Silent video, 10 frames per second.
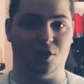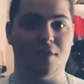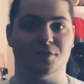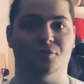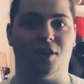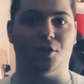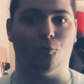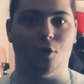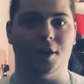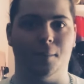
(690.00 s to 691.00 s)
you don't have to fucking
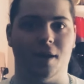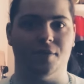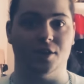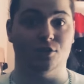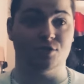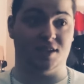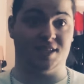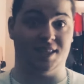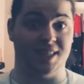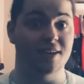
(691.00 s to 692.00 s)
worry about that. You
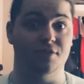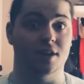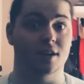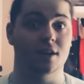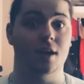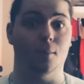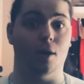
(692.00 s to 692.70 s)
just live here.